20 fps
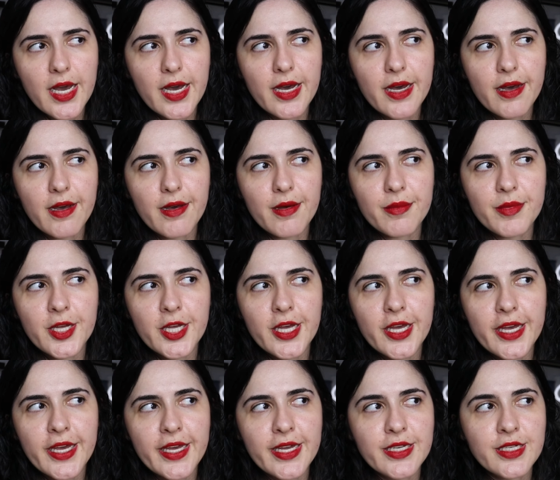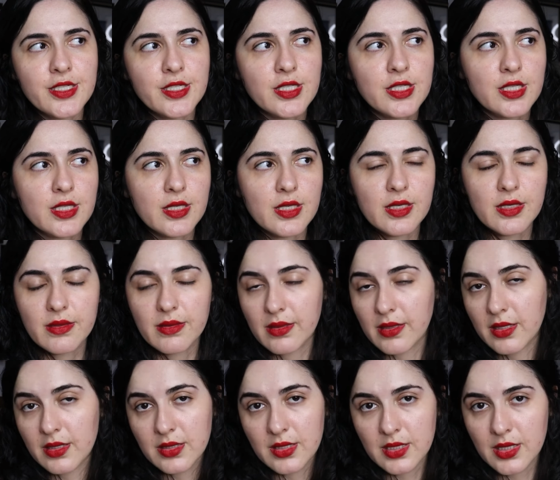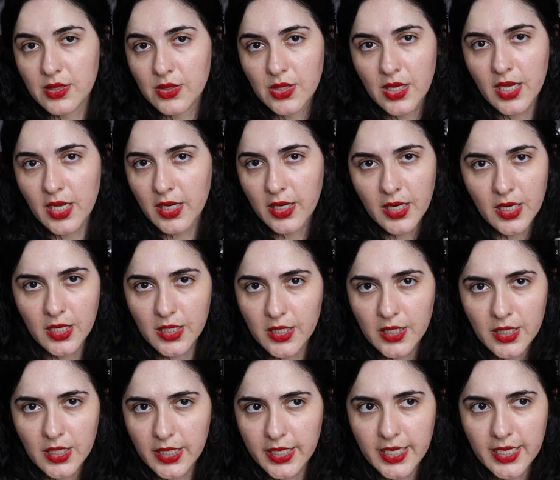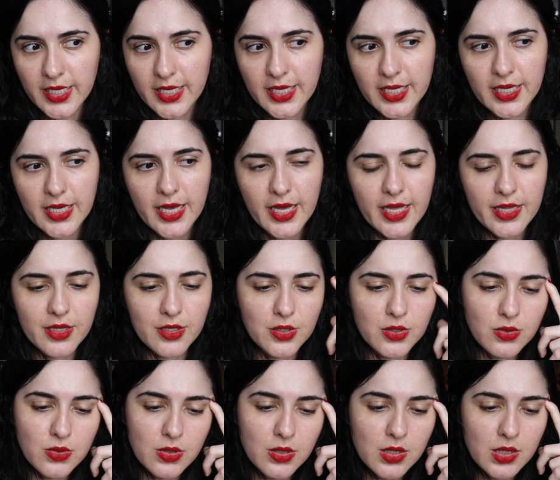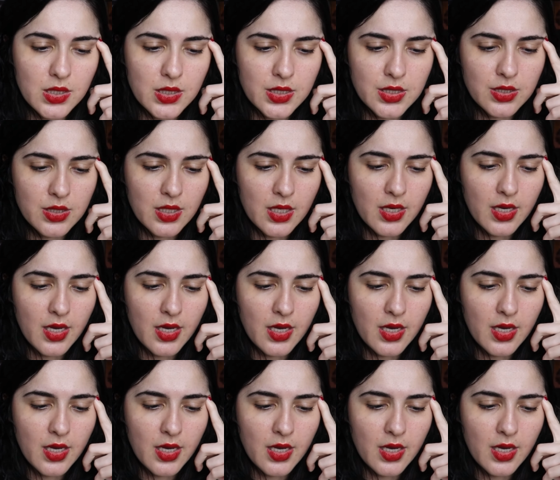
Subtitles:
and until her early adulthood,